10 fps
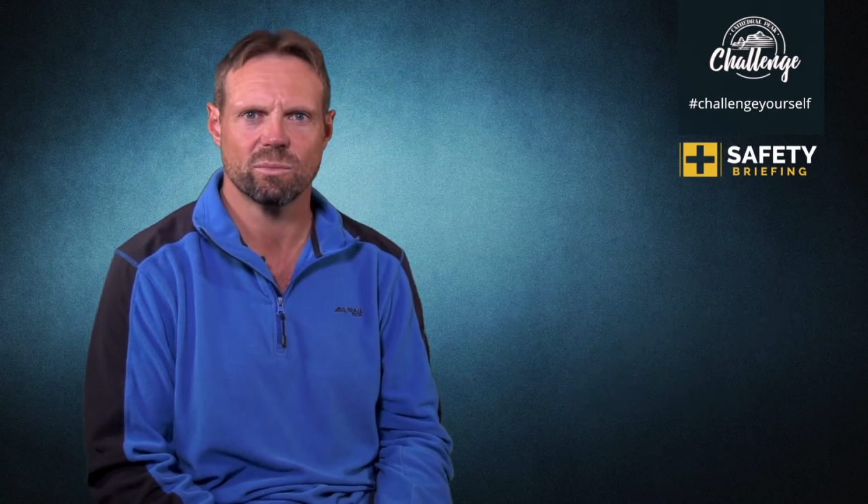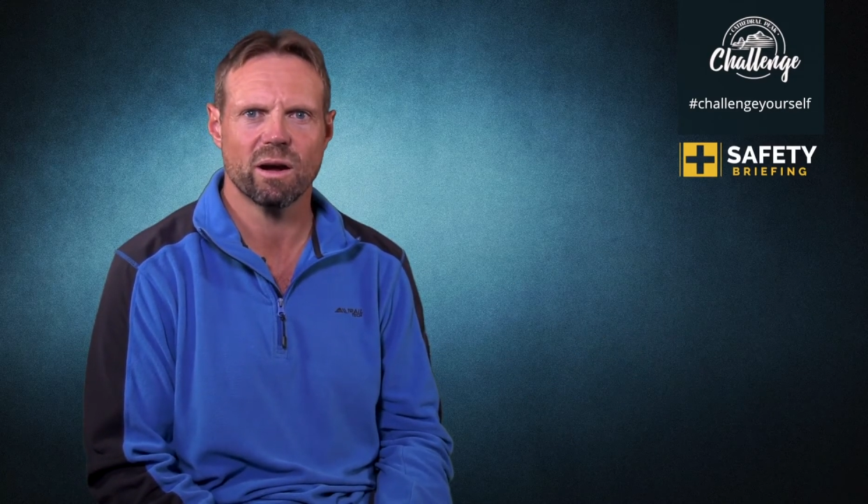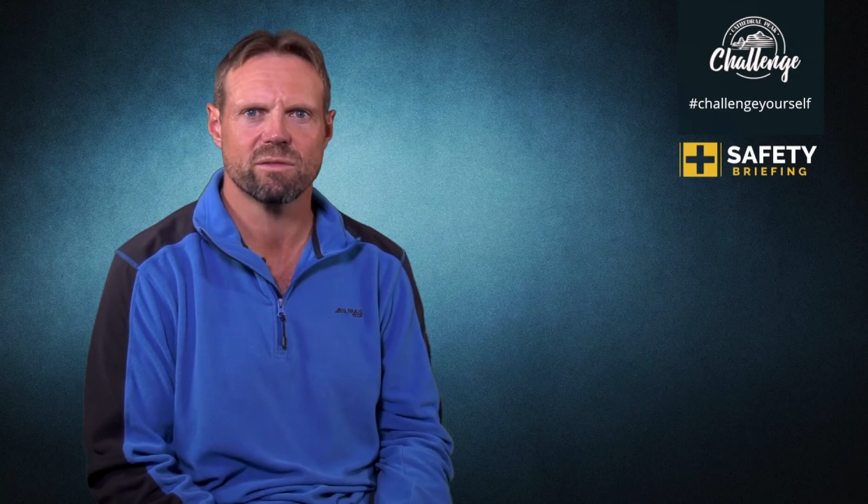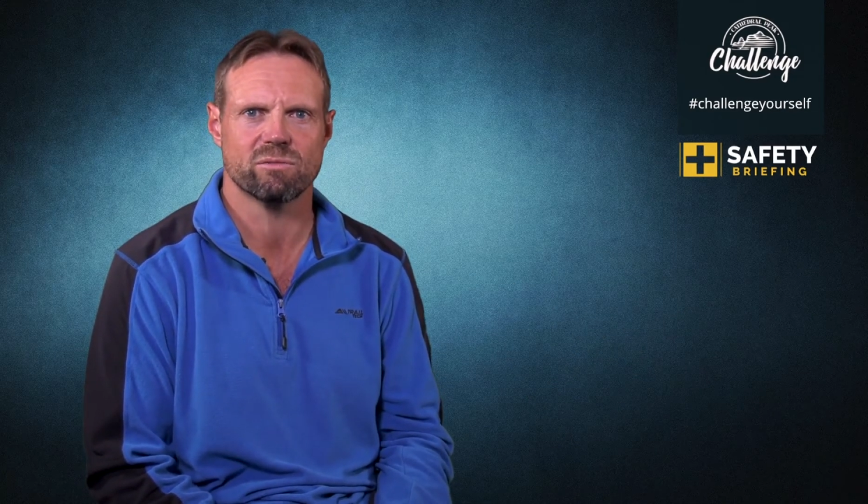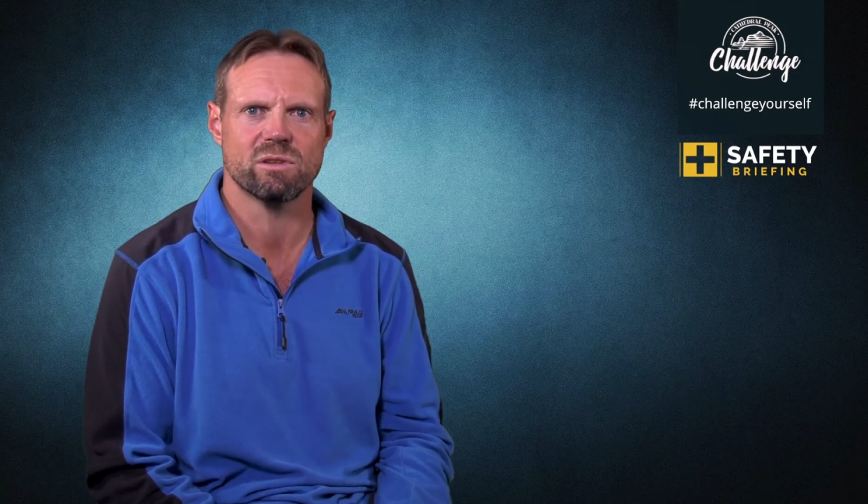
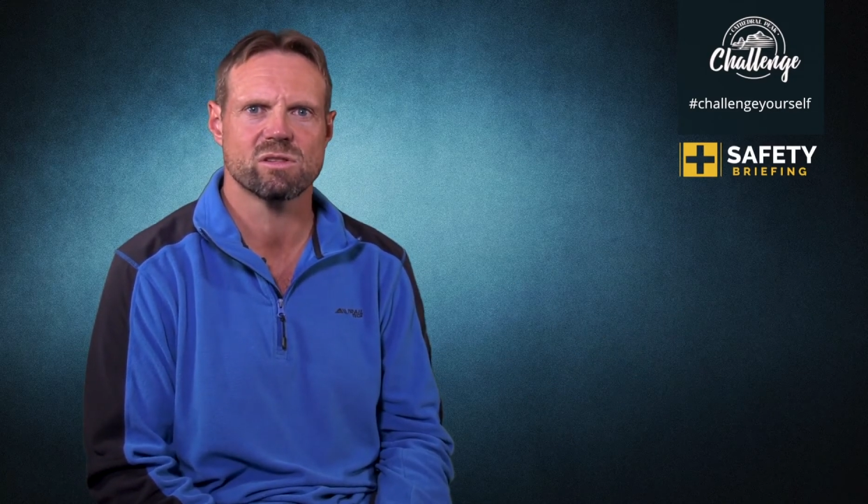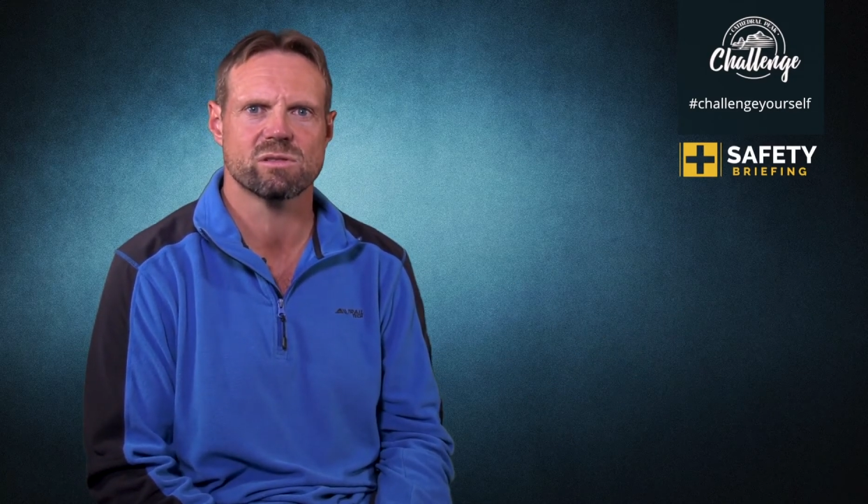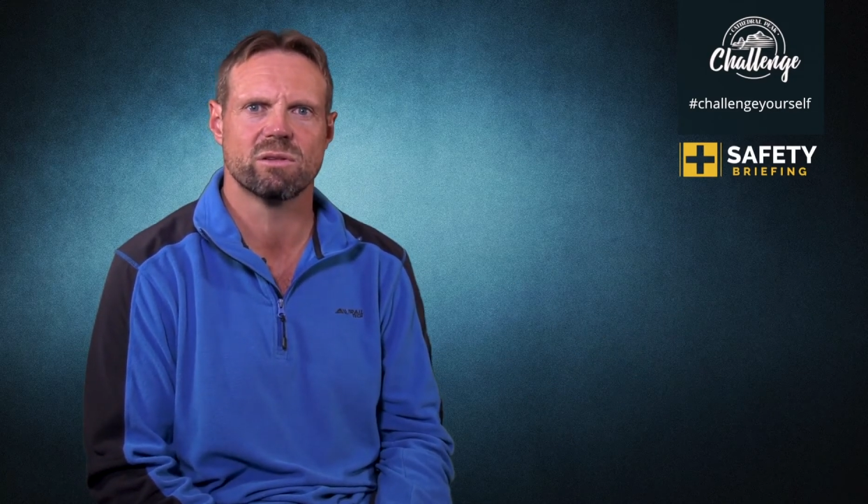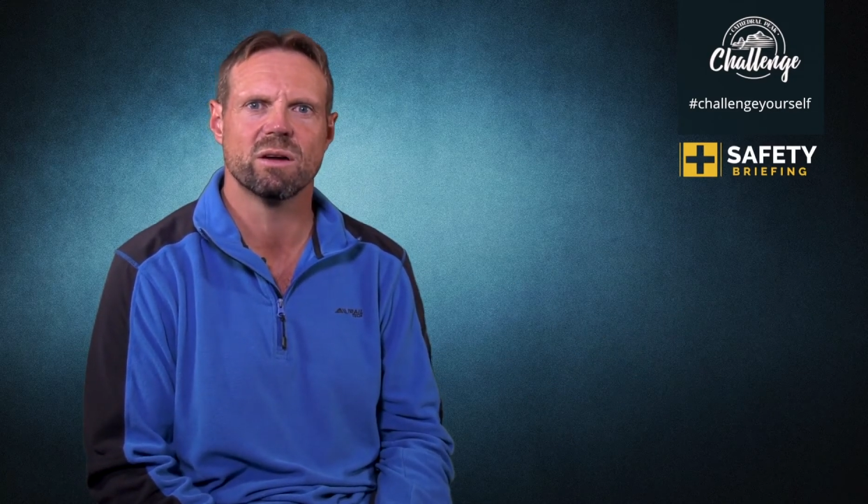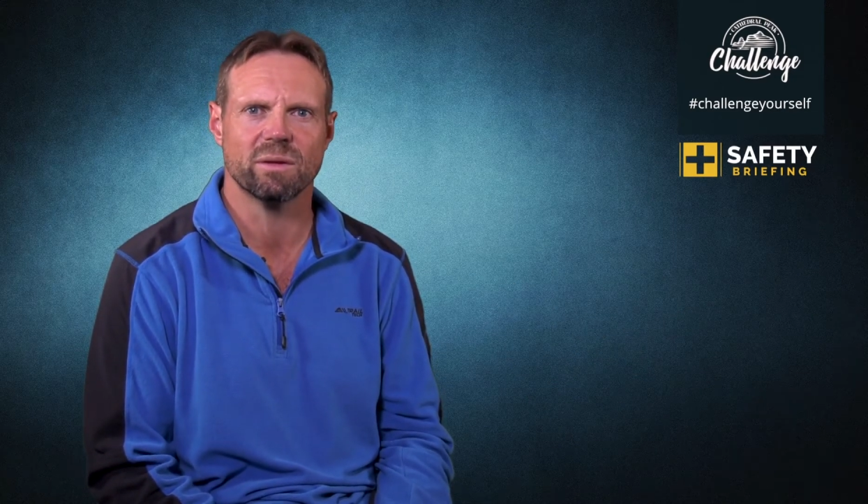both reach
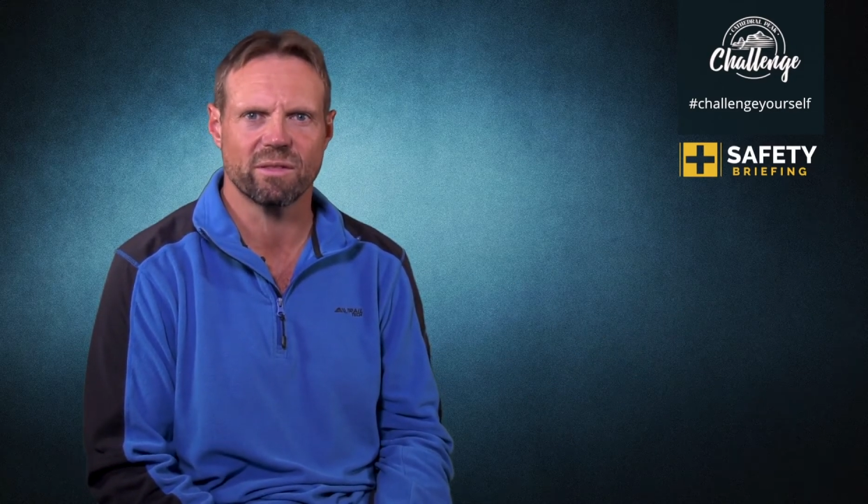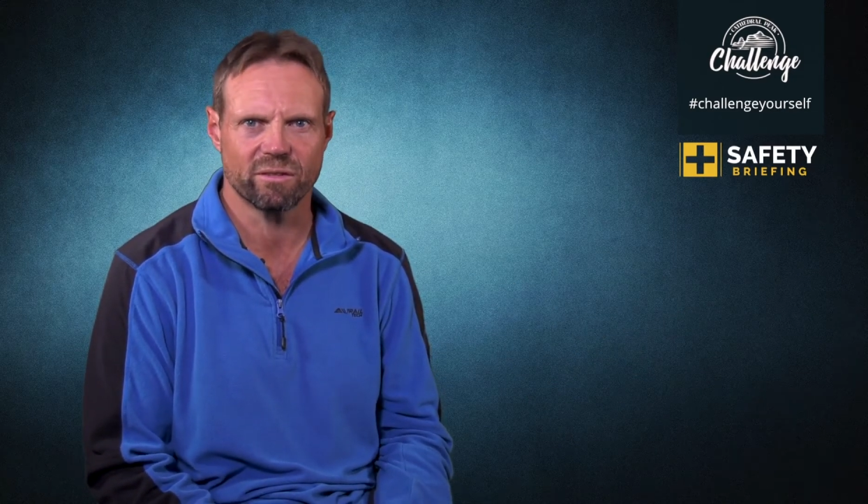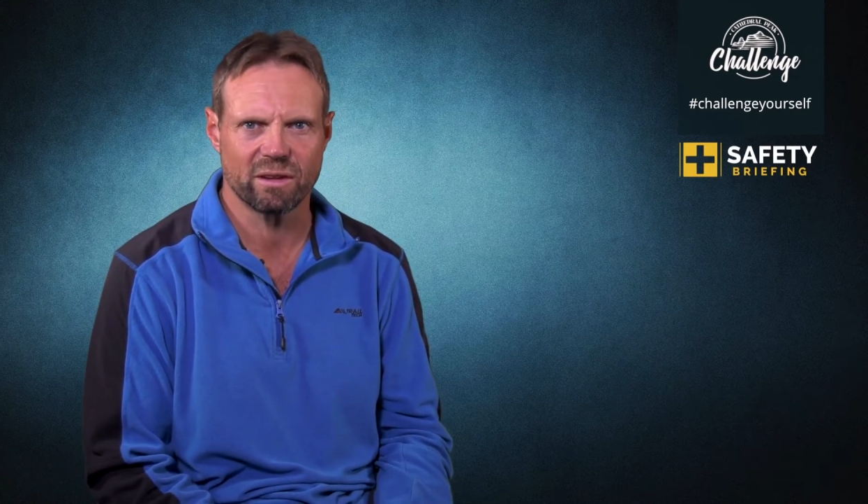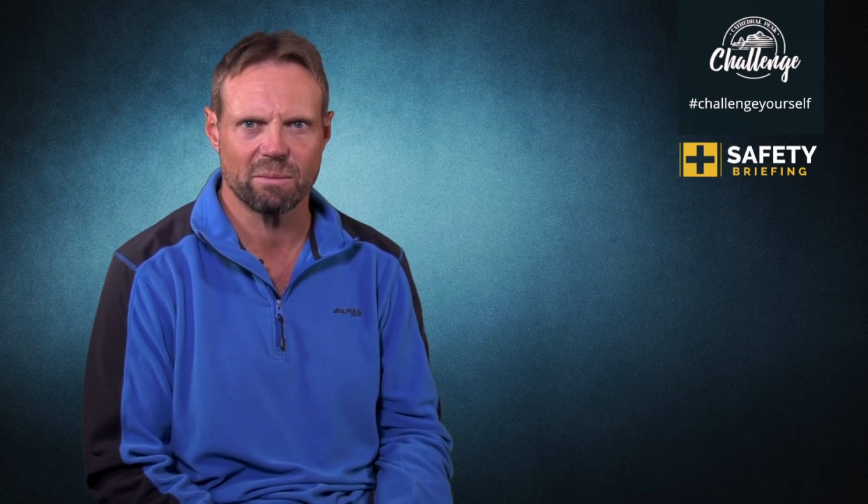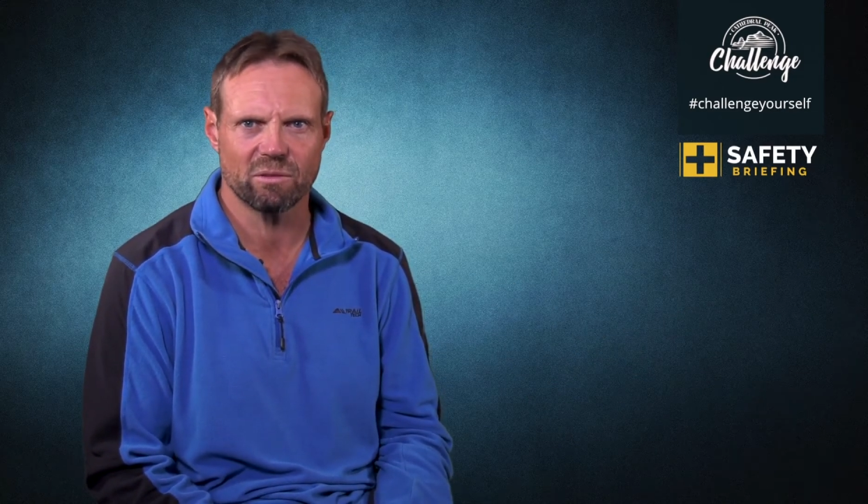the rope at the
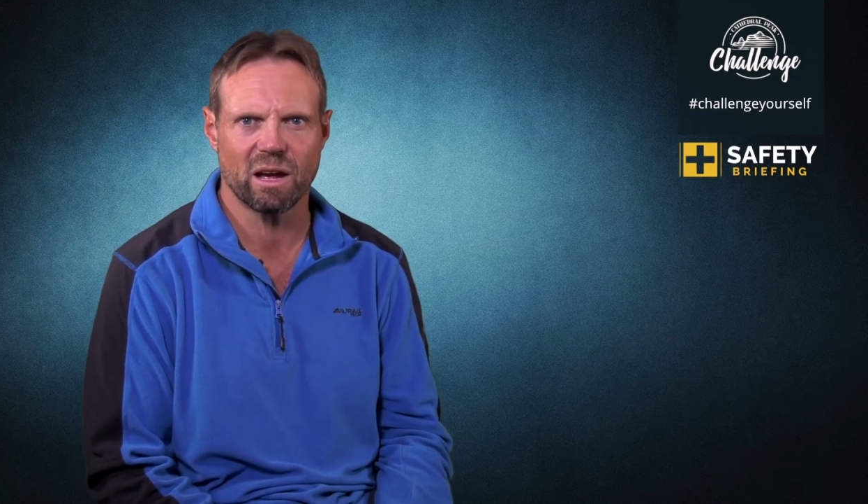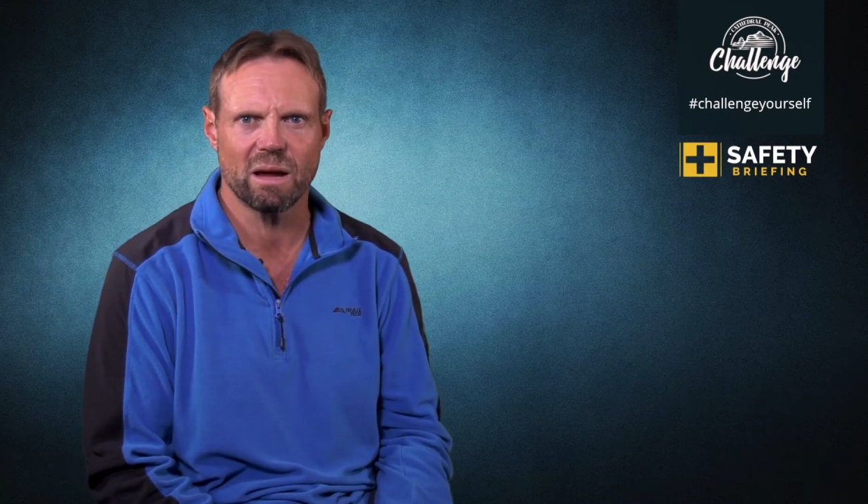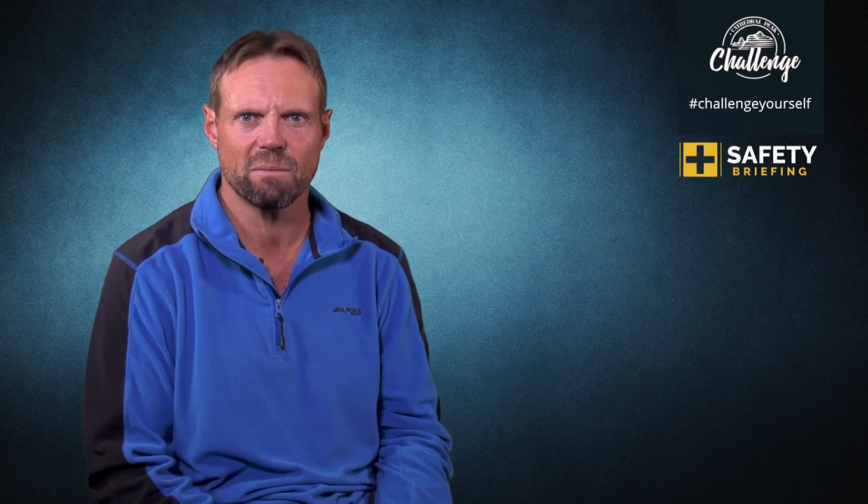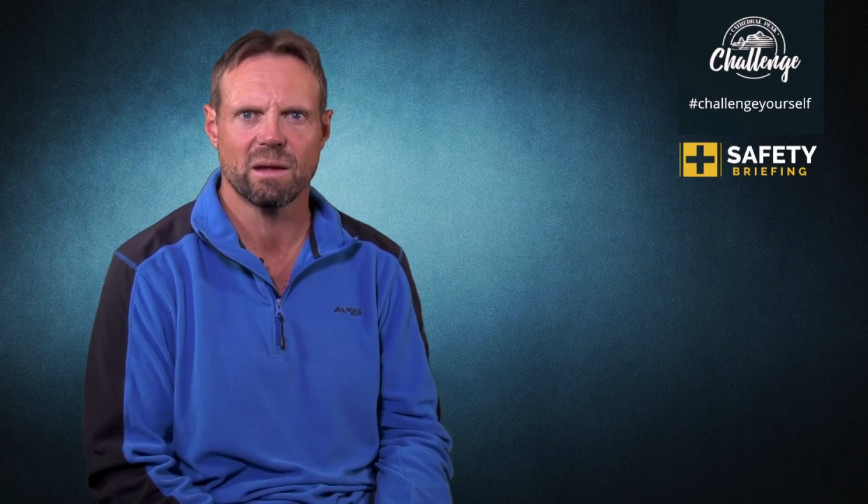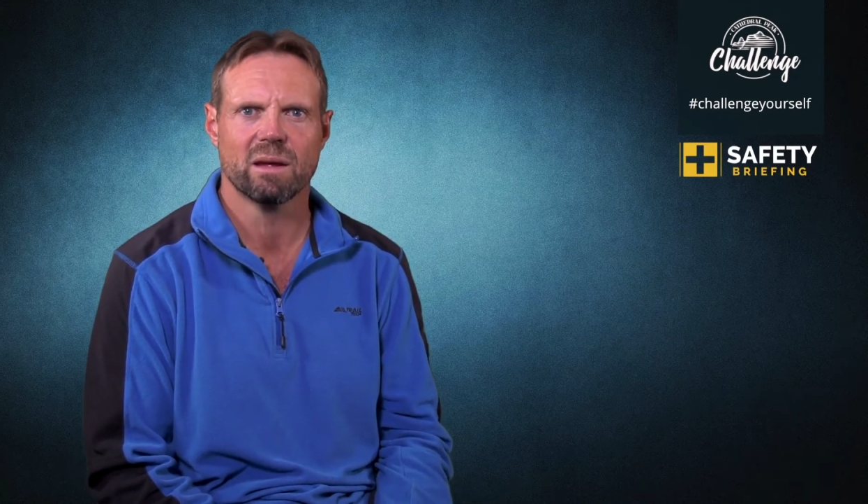same
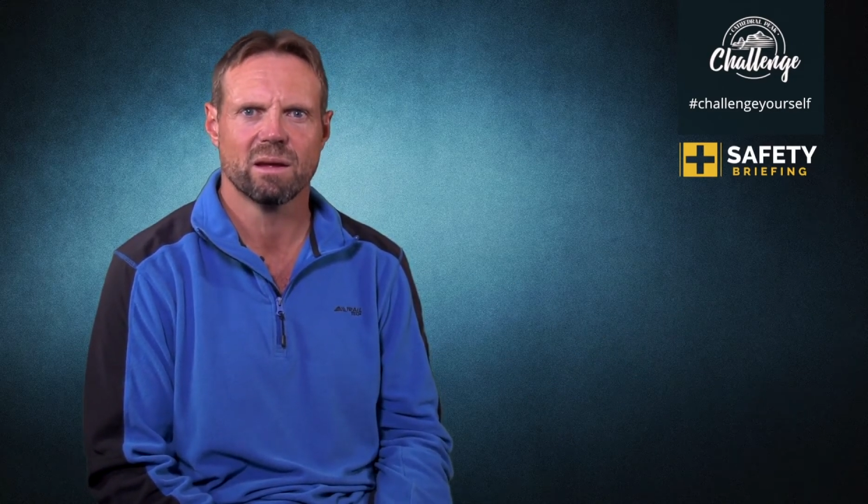time,